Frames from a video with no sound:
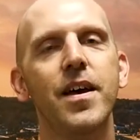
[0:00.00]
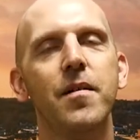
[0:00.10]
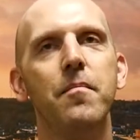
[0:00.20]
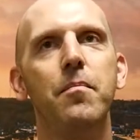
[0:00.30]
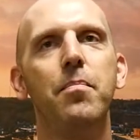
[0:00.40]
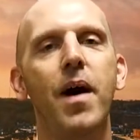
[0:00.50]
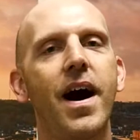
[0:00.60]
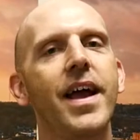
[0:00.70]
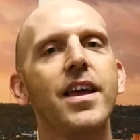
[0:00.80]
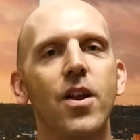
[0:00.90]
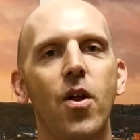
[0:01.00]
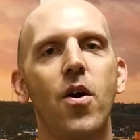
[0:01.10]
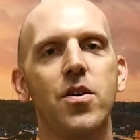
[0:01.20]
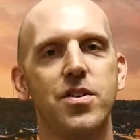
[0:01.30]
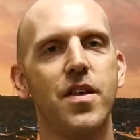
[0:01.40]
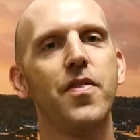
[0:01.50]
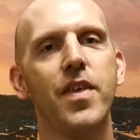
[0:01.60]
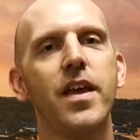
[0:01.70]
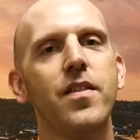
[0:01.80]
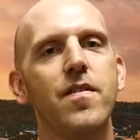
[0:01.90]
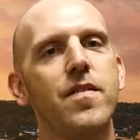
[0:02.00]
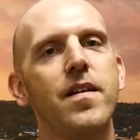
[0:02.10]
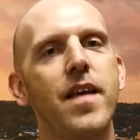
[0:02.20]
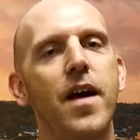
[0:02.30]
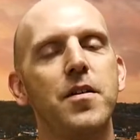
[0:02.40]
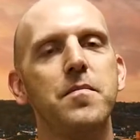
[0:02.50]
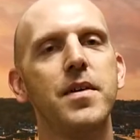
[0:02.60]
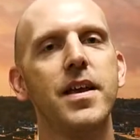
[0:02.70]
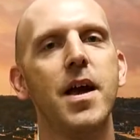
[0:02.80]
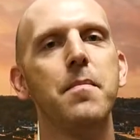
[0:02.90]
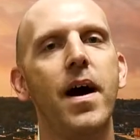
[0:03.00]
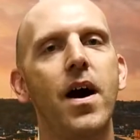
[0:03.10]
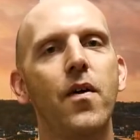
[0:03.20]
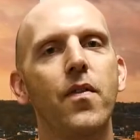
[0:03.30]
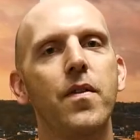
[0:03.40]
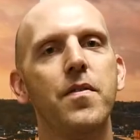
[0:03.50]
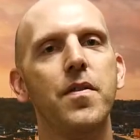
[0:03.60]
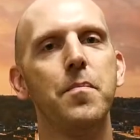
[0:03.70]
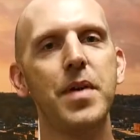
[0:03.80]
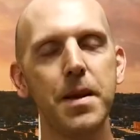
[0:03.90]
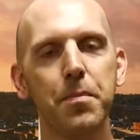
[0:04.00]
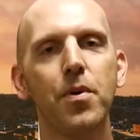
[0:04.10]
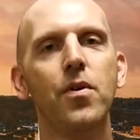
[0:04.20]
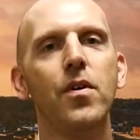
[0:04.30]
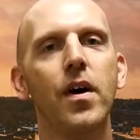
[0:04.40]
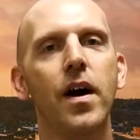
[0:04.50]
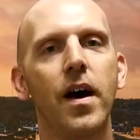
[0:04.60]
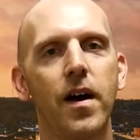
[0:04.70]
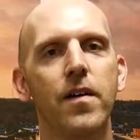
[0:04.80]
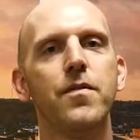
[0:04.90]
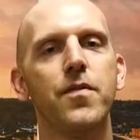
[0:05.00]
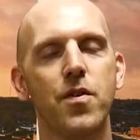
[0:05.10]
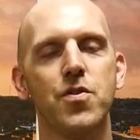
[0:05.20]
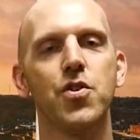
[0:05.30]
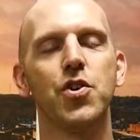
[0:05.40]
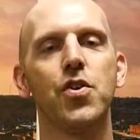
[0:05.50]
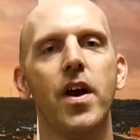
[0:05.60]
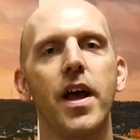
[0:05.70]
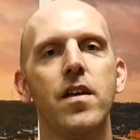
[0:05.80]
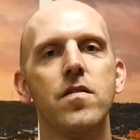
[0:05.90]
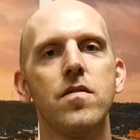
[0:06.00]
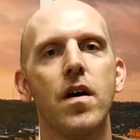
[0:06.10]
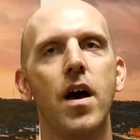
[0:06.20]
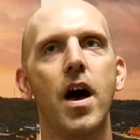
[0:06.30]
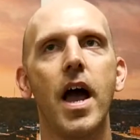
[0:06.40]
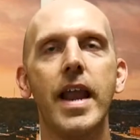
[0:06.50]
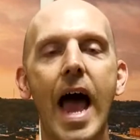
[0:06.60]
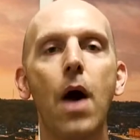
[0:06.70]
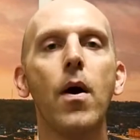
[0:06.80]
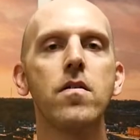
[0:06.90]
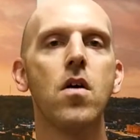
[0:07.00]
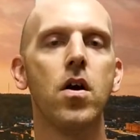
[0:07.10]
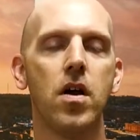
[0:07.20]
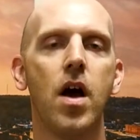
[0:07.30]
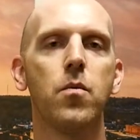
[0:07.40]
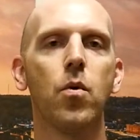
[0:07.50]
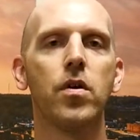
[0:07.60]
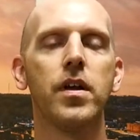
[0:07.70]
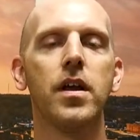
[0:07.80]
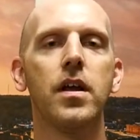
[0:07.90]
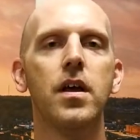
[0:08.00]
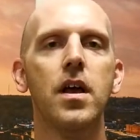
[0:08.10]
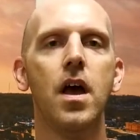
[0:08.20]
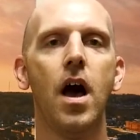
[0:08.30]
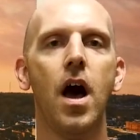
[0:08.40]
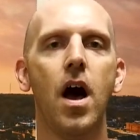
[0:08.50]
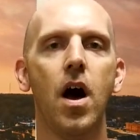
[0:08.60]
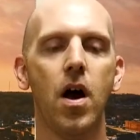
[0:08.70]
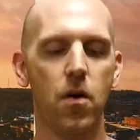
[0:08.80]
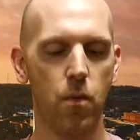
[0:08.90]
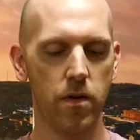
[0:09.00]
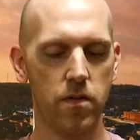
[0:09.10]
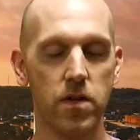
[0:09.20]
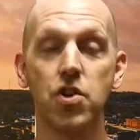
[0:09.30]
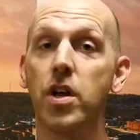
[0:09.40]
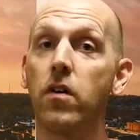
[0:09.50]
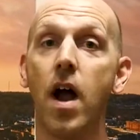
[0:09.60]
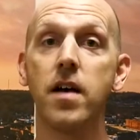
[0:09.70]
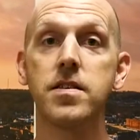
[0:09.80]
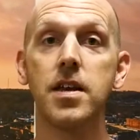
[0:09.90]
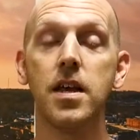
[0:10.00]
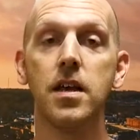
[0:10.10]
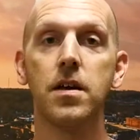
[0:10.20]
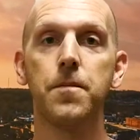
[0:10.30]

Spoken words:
by and large, the thing that sticks out to me about the people of First Church of Christ and how I saw God working was the generosity,